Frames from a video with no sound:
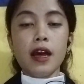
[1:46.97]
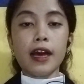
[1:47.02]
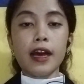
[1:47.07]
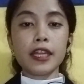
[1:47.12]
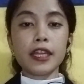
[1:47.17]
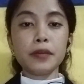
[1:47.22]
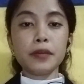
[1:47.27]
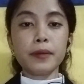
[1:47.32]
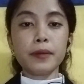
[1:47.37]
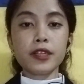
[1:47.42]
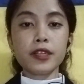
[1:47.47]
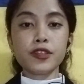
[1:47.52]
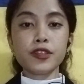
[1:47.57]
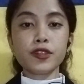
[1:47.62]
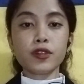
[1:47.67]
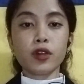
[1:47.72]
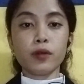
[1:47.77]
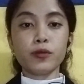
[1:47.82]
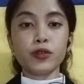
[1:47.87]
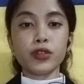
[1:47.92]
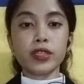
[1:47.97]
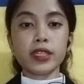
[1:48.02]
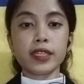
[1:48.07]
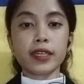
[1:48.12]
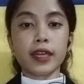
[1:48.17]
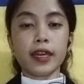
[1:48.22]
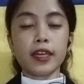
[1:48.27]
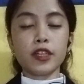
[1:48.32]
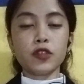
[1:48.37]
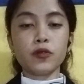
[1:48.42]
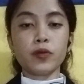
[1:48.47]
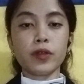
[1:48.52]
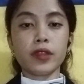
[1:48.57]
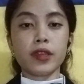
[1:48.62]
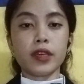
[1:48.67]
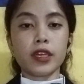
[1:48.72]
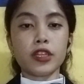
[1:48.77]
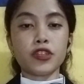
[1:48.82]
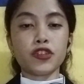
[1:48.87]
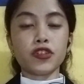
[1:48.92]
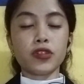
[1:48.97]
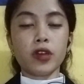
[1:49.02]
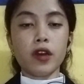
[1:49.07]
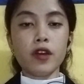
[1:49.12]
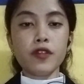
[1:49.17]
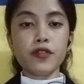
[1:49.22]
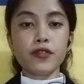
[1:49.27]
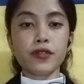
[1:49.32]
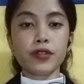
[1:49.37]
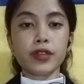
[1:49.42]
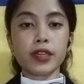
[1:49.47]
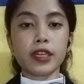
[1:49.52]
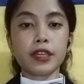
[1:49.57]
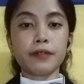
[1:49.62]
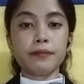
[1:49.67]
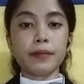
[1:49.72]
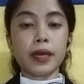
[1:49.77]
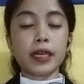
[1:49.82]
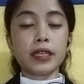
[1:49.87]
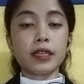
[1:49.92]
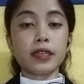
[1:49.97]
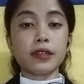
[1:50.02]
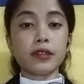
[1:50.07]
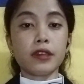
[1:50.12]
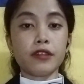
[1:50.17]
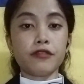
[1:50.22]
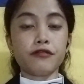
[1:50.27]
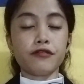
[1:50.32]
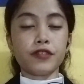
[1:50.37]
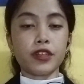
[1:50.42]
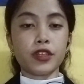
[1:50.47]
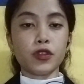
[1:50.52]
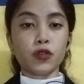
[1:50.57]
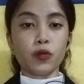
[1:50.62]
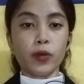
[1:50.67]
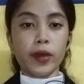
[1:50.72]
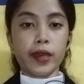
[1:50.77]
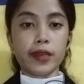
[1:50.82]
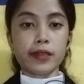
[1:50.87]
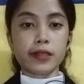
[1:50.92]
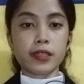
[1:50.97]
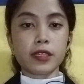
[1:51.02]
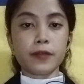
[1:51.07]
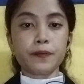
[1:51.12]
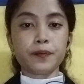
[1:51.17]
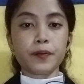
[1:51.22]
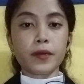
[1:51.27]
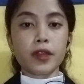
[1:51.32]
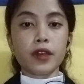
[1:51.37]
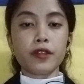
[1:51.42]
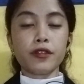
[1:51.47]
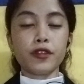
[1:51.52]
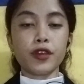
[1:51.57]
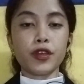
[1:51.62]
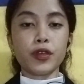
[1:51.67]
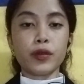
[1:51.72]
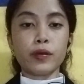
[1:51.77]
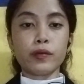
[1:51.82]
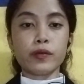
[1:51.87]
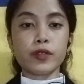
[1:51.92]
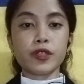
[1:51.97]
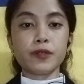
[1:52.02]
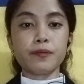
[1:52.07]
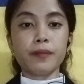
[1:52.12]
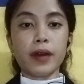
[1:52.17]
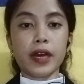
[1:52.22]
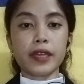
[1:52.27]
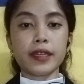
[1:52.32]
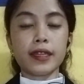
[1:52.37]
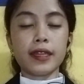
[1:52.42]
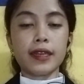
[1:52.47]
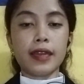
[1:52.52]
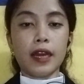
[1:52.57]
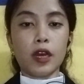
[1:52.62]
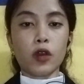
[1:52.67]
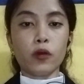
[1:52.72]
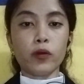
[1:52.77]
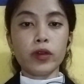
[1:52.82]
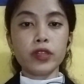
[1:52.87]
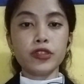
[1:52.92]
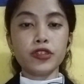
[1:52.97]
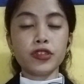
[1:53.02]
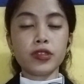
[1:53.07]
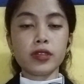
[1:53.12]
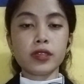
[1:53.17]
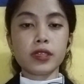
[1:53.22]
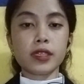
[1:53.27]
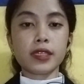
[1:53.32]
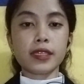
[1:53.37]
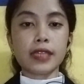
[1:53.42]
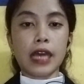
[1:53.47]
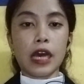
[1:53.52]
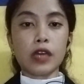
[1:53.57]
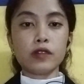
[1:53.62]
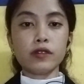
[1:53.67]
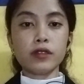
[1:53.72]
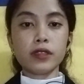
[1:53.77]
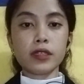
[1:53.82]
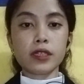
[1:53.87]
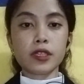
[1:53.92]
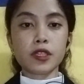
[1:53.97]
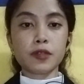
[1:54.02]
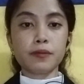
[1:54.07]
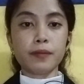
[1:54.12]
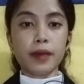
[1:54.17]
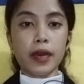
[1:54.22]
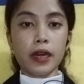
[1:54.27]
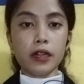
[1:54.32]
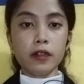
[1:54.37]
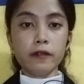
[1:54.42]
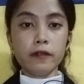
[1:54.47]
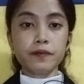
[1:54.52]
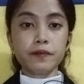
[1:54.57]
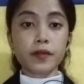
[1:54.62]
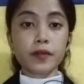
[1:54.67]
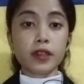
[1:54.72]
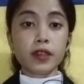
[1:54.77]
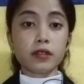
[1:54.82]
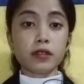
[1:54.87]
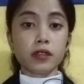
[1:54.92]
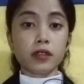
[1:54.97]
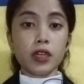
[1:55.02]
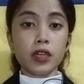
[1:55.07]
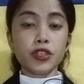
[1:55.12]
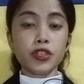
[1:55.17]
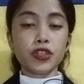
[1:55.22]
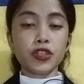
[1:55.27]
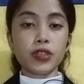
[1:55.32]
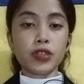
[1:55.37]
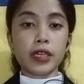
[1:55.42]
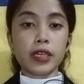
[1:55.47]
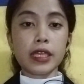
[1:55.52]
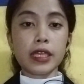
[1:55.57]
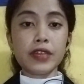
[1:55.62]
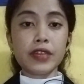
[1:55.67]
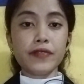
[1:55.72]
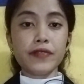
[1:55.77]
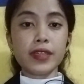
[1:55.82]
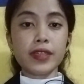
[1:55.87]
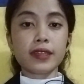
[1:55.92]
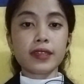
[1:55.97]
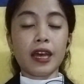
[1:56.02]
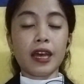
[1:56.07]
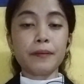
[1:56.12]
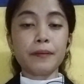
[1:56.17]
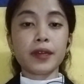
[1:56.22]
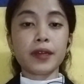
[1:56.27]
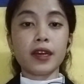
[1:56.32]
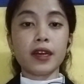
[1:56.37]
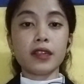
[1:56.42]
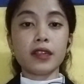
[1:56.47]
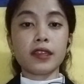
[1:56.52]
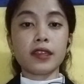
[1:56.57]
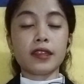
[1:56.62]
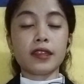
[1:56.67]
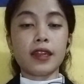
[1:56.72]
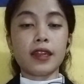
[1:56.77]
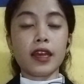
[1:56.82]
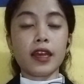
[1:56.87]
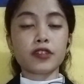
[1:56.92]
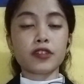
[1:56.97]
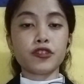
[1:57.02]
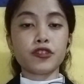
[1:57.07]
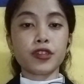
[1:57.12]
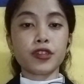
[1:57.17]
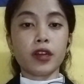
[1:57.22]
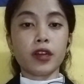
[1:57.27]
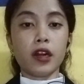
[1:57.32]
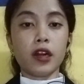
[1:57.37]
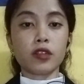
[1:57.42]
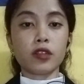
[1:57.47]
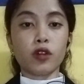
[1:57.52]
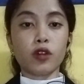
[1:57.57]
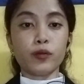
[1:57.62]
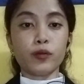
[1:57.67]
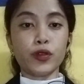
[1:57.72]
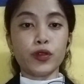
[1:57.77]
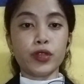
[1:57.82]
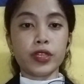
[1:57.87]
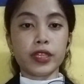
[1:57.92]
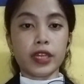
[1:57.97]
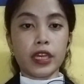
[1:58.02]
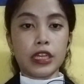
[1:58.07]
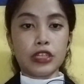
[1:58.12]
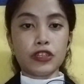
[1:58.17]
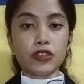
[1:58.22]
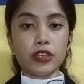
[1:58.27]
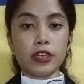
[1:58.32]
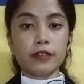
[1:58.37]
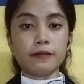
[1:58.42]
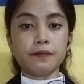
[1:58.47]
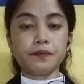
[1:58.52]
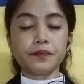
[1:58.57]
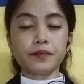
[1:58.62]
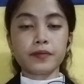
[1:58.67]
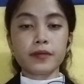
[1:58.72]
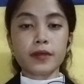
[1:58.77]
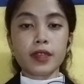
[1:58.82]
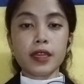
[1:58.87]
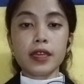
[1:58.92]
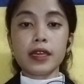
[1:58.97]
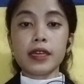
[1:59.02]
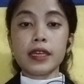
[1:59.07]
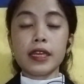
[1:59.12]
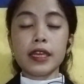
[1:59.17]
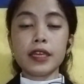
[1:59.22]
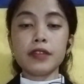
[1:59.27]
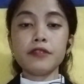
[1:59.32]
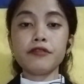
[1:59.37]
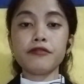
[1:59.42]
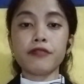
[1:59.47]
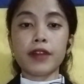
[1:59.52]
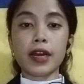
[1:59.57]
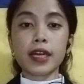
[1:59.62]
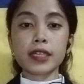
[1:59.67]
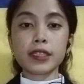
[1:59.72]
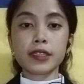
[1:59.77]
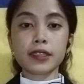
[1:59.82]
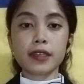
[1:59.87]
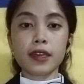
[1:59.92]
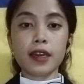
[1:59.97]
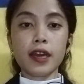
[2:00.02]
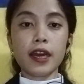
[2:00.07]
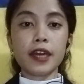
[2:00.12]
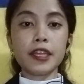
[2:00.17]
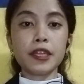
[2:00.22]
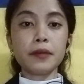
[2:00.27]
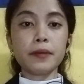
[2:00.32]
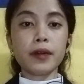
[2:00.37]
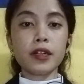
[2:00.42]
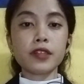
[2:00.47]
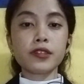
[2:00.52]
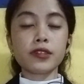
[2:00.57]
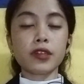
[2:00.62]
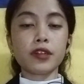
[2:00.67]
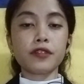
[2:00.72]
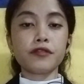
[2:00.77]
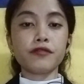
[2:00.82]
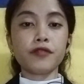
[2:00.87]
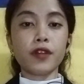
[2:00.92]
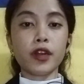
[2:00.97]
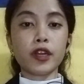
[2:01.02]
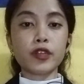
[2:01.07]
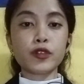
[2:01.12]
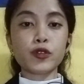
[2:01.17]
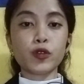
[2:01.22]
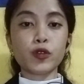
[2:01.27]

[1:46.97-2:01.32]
Animals communicate with each other in many different ways. They use body language, sound, smell, touch, and even chemical and electrical communication. In fact, animals are far